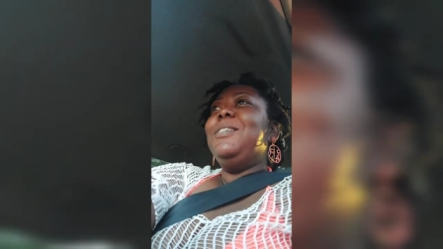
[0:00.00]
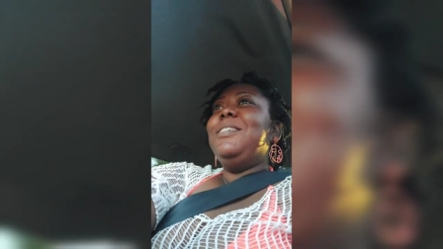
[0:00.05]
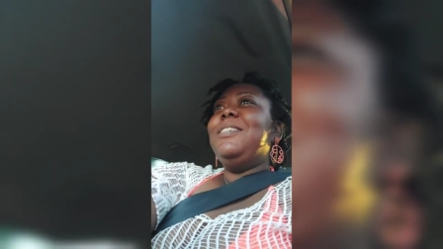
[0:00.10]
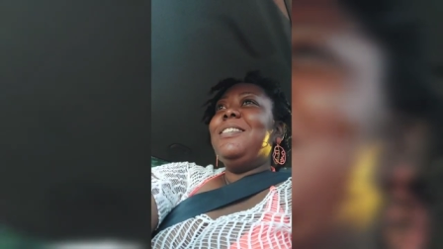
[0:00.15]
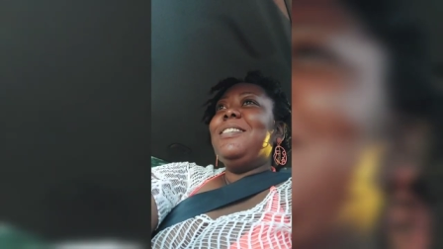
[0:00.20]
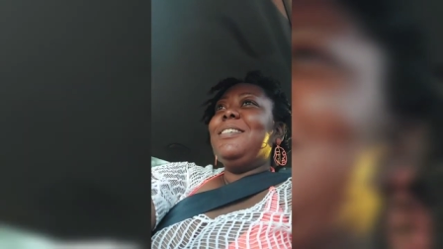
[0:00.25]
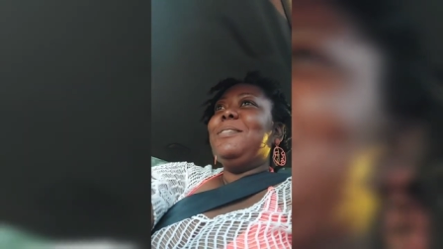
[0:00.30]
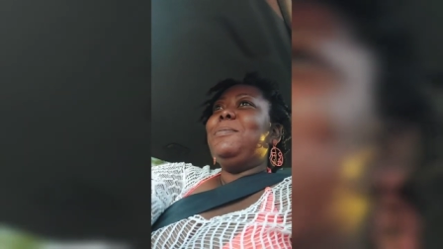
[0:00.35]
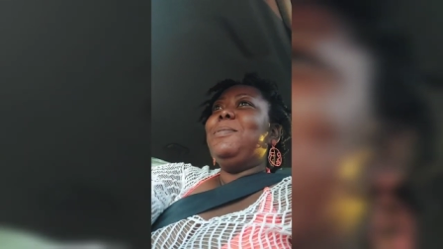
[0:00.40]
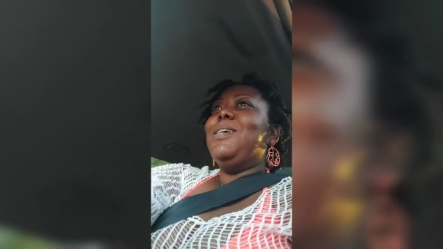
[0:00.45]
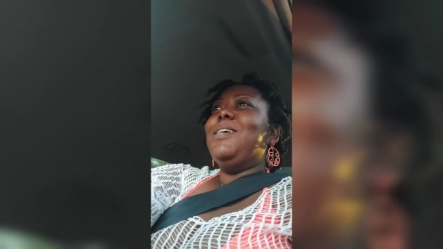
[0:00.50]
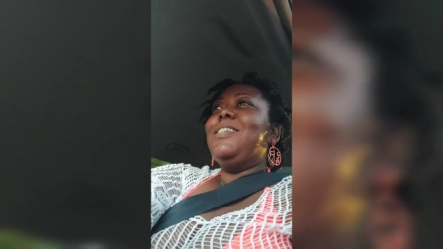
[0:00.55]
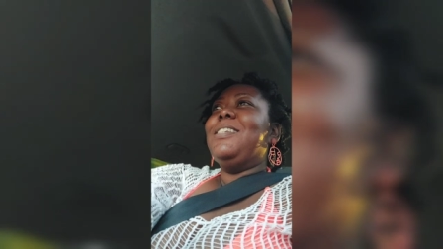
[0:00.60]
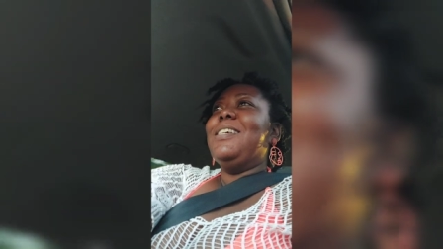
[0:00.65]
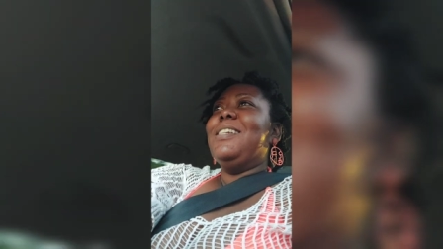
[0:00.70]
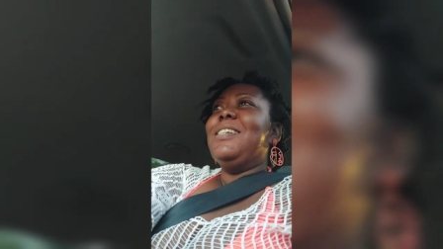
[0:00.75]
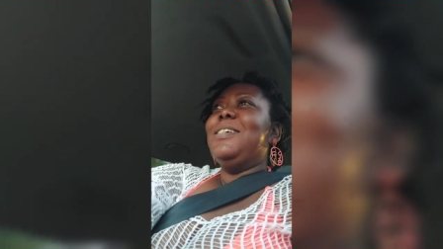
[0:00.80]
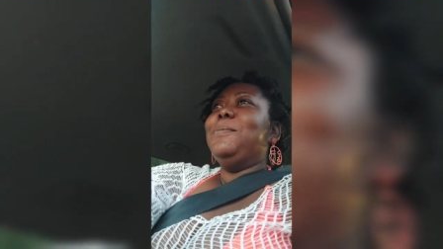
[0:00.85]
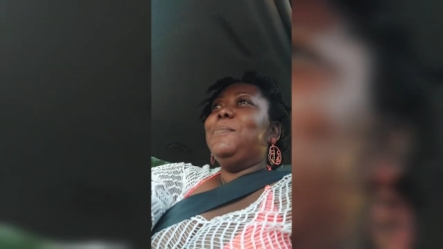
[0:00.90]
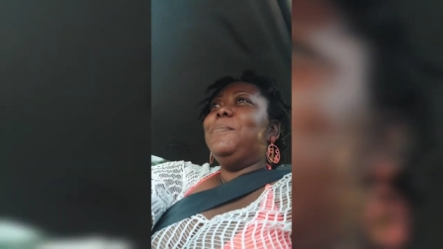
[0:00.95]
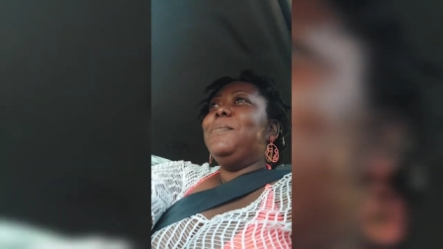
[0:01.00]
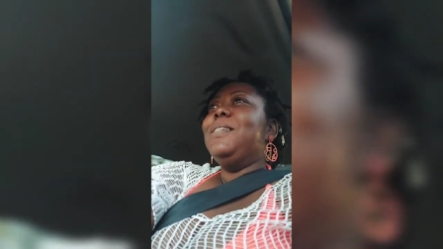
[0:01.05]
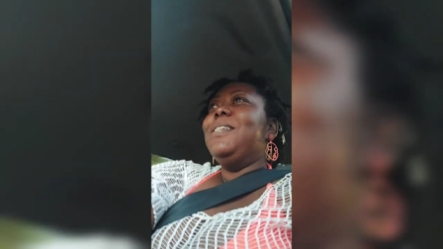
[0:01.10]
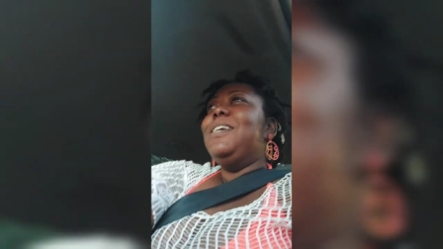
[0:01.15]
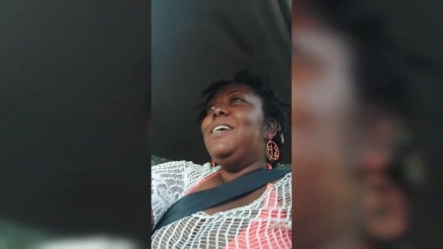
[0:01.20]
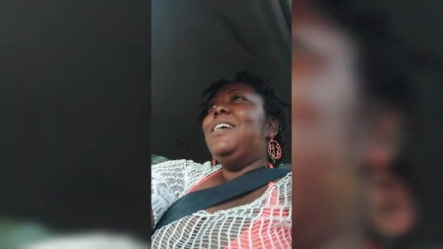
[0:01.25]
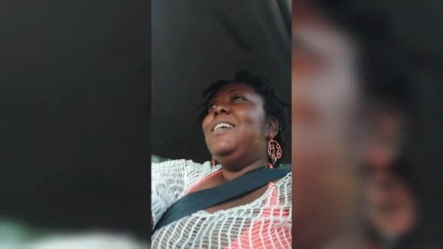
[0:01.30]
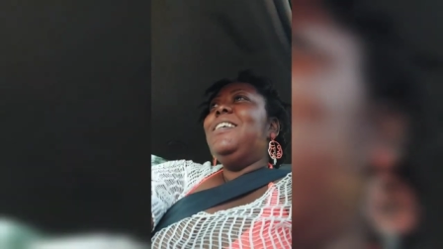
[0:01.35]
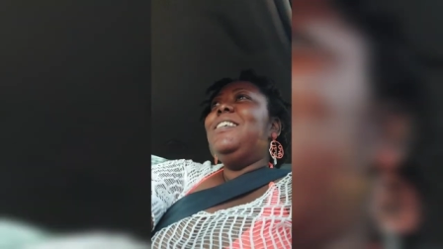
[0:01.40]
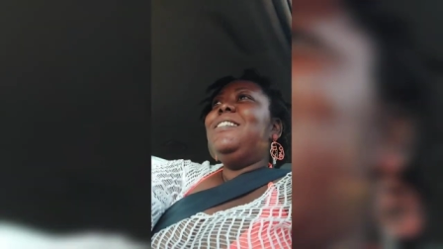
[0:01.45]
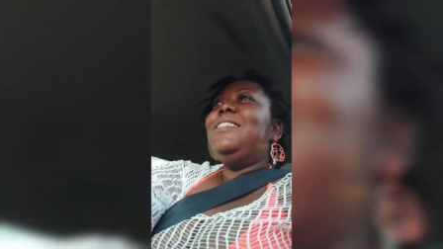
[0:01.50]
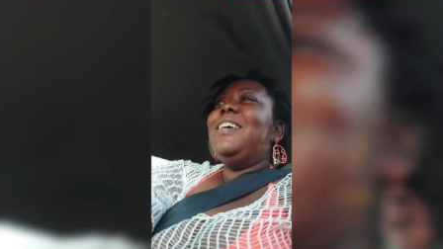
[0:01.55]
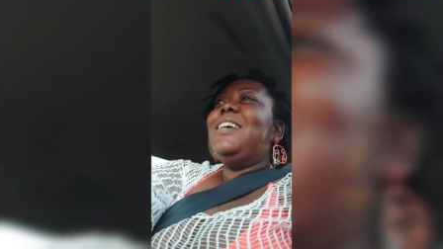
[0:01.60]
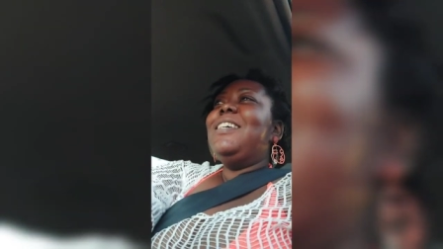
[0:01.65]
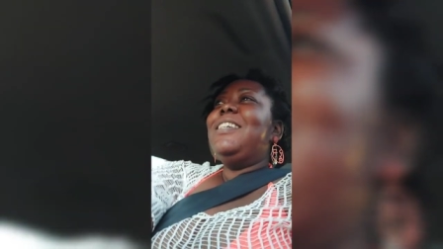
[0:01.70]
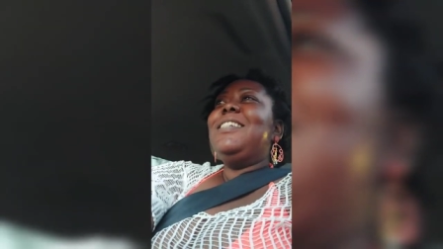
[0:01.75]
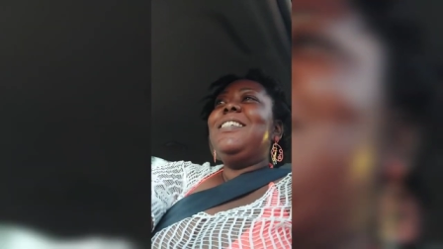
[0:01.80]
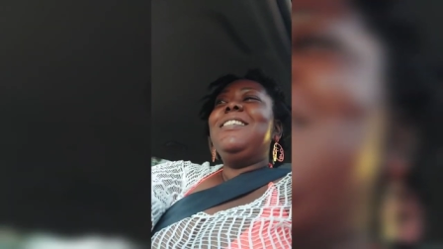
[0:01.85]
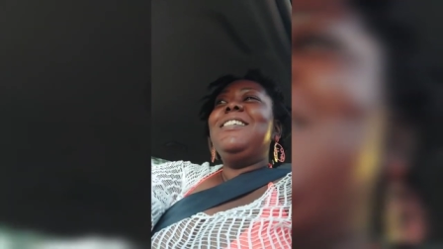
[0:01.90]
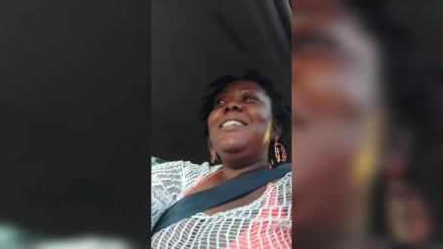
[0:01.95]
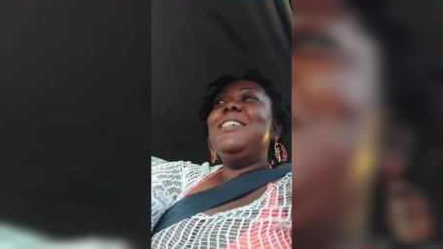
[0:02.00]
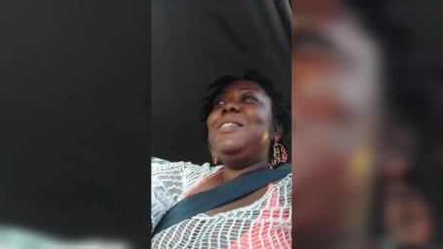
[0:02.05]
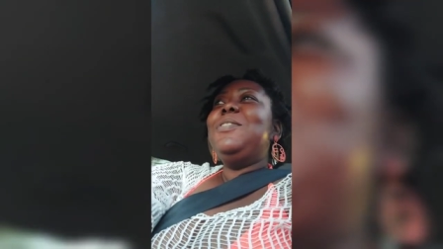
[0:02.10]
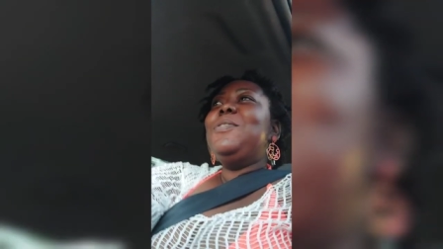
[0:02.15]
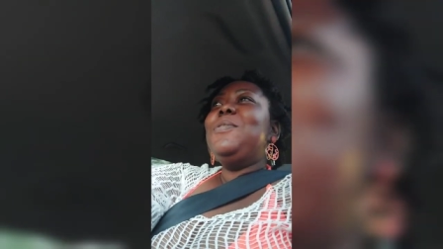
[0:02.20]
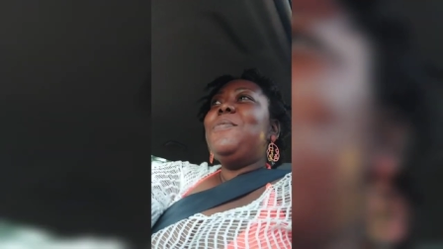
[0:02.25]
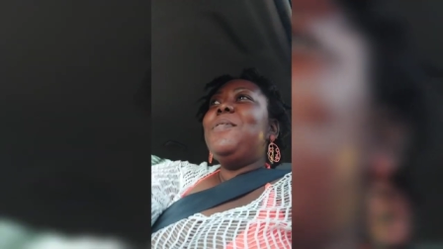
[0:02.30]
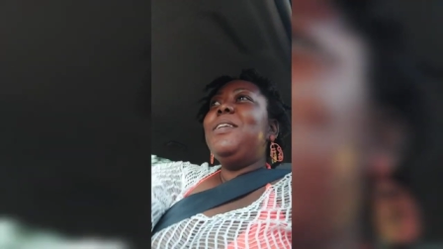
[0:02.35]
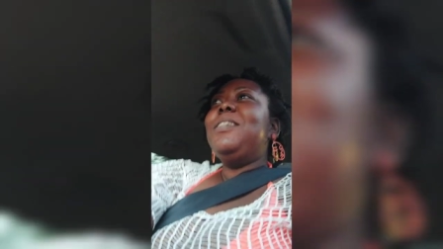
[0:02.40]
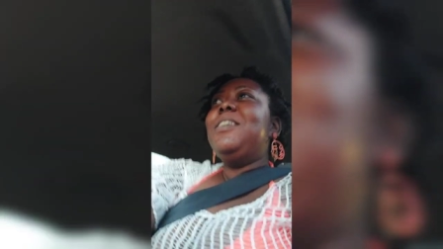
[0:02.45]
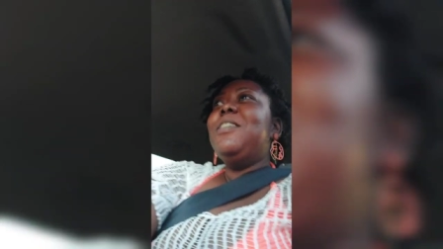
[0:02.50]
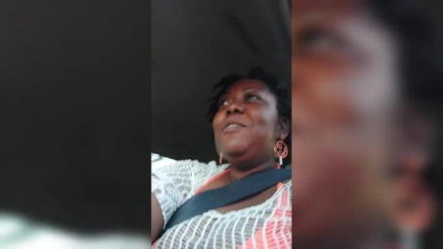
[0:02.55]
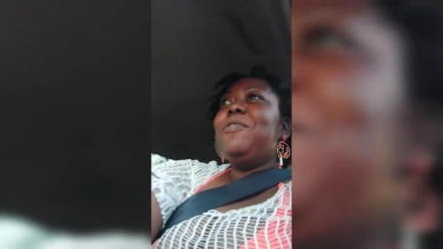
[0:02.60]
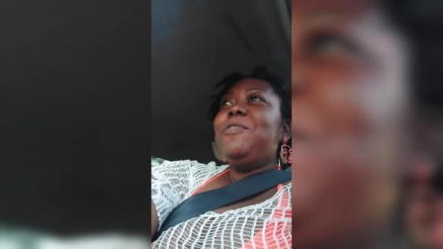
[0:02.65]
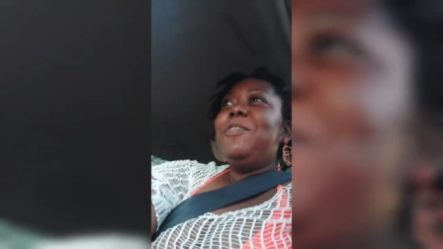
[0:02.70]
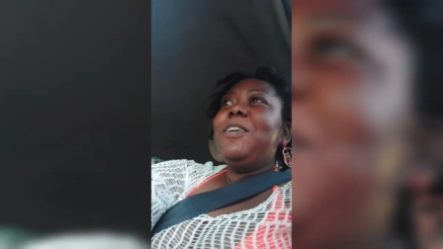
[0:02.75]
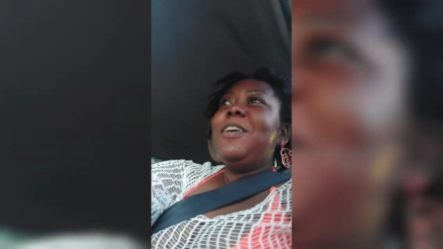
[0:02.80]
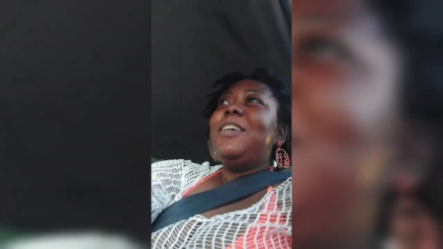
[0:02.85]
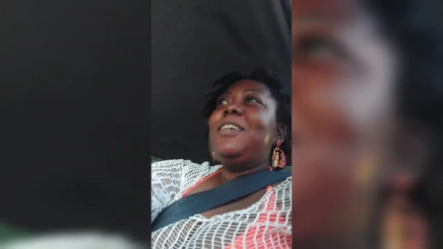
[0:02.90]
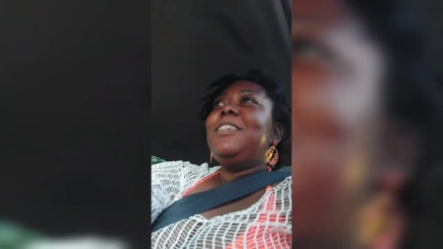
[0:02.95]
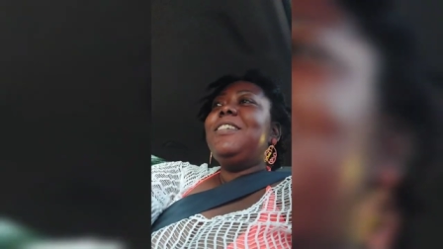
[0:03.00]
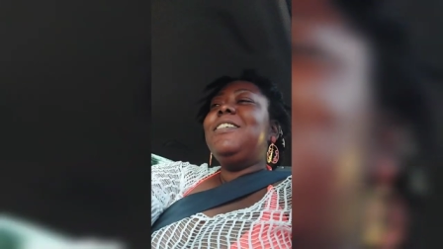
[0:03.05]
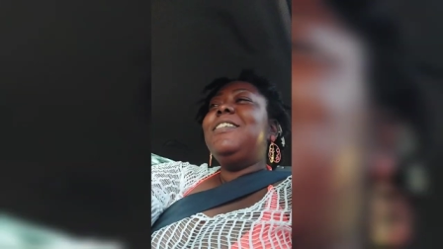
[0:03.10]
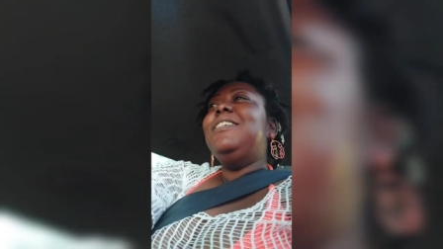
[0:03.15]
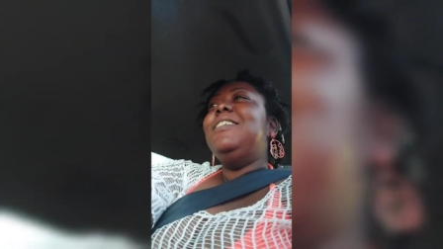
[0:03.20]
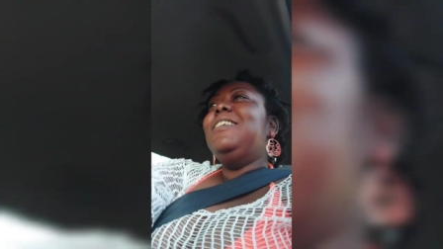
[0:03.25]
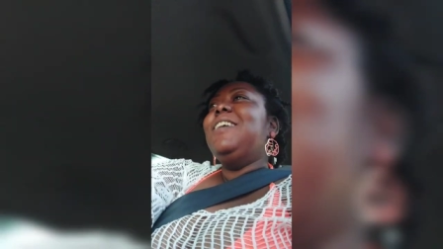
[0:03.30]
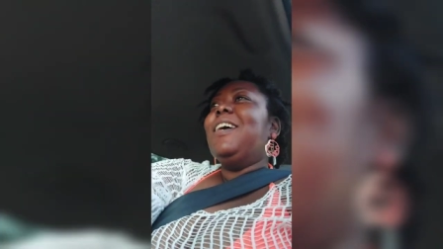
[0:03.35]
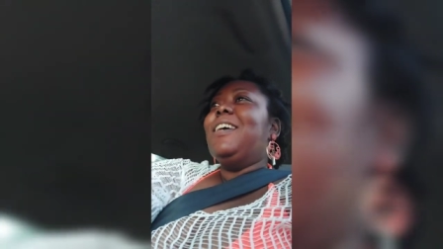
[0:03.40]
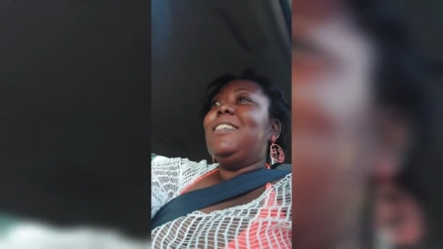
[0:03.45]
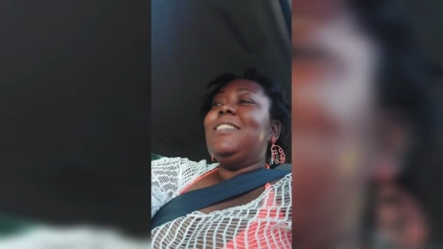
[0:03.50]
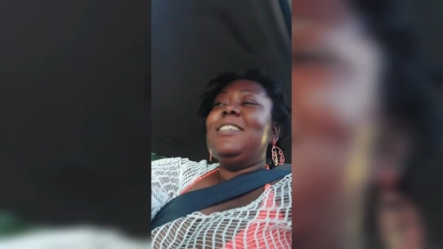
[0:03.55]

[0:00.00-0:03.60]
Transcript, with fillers: You know, so I tell him. He's like, you say you don't want a friend.